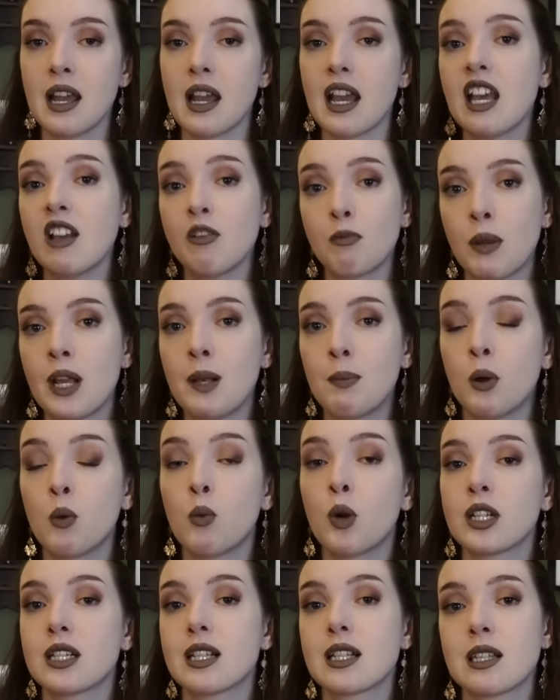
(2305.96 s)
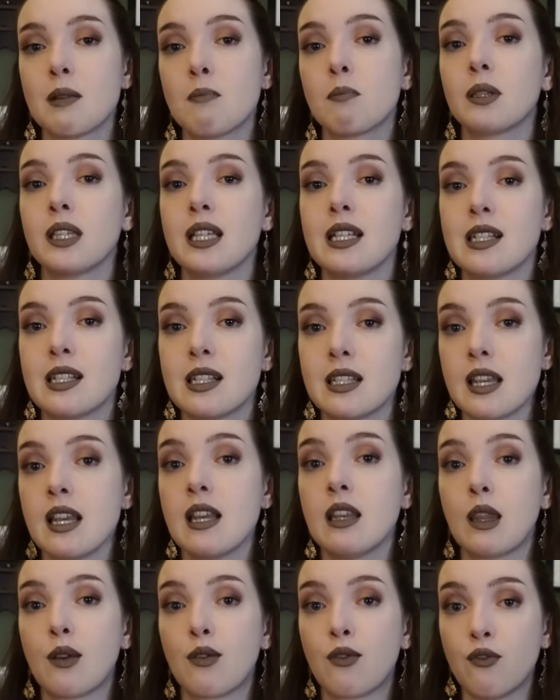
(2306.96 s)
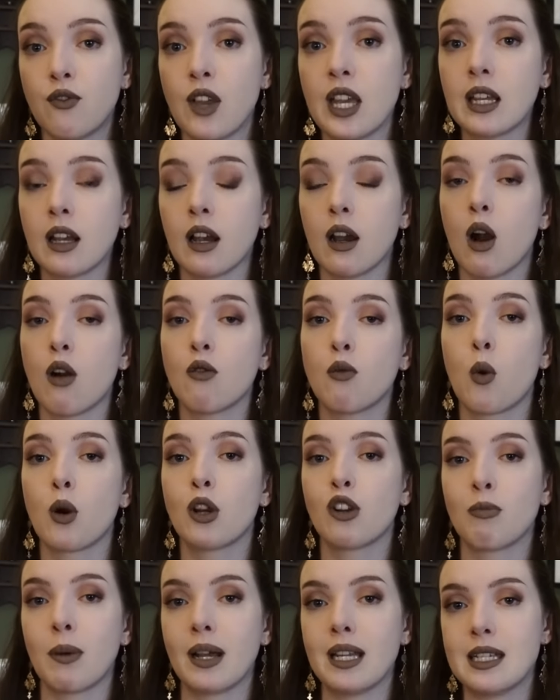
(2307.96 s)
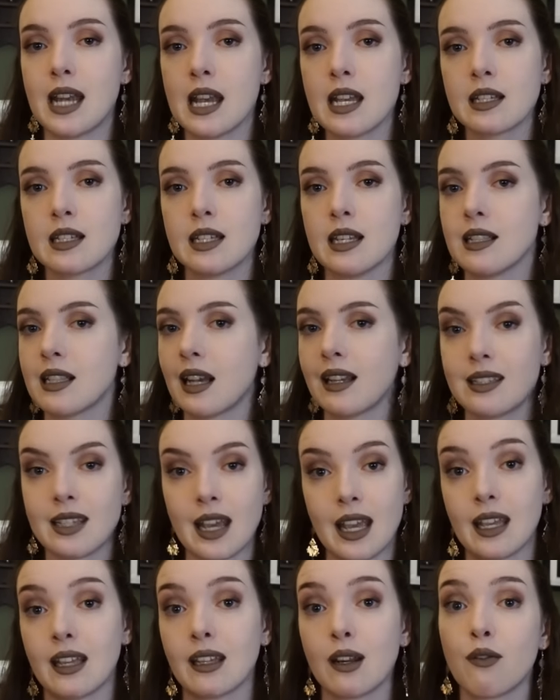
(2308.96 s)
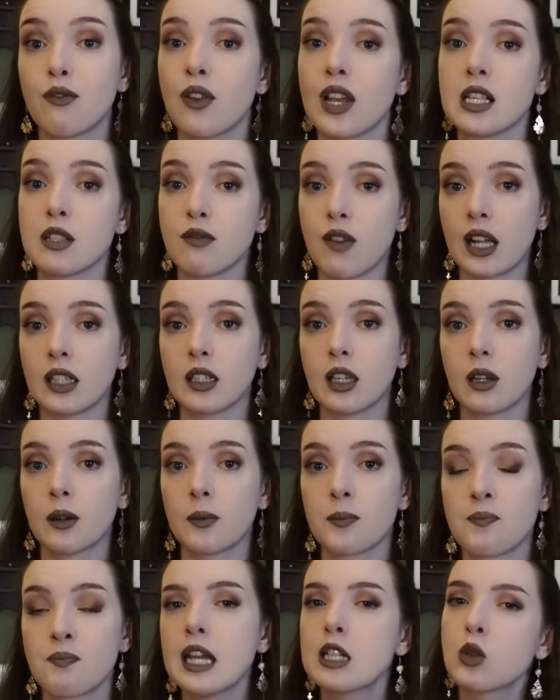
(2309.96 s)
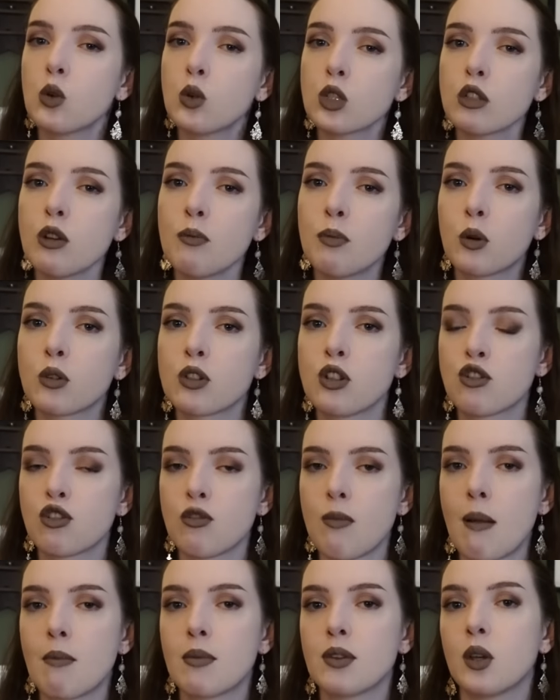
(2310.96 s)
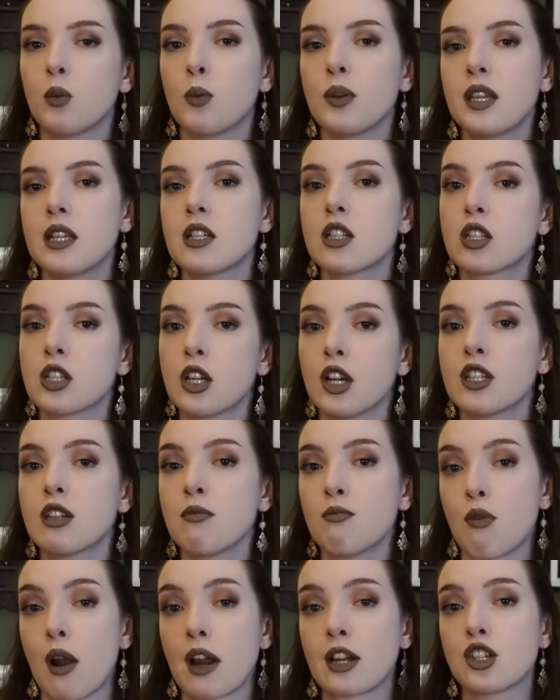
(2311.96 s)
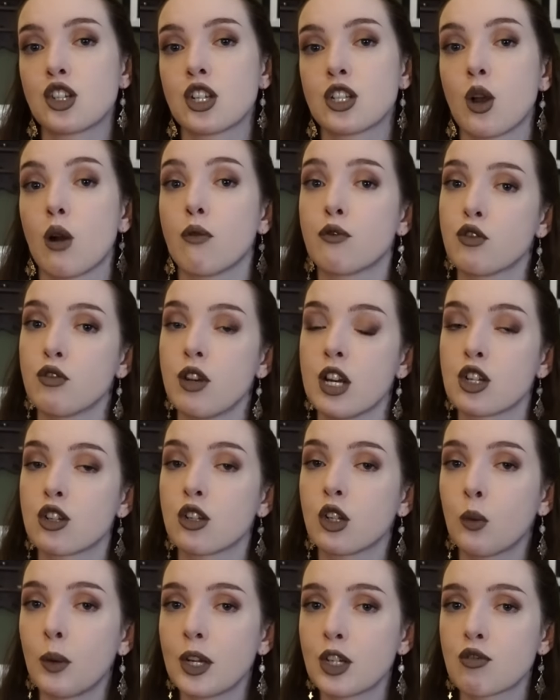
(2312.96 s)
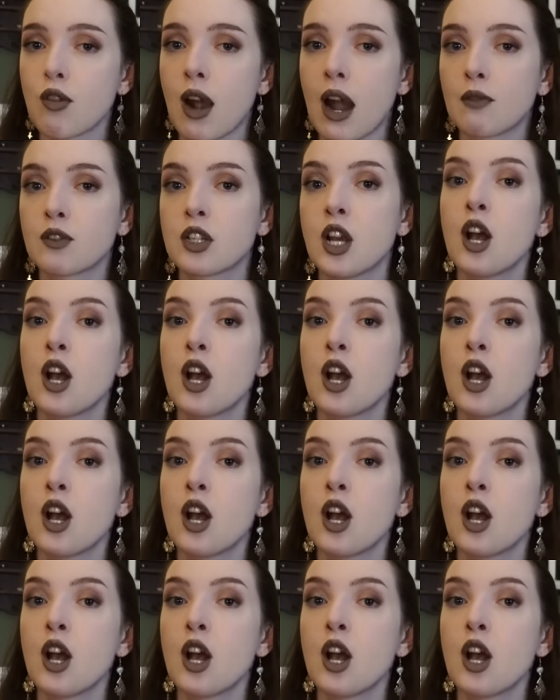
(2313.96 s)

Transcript: if people were to simply see the figure of one of my deities and take it at face value. It's also important to remember that within certain branches of traditional witchcraft,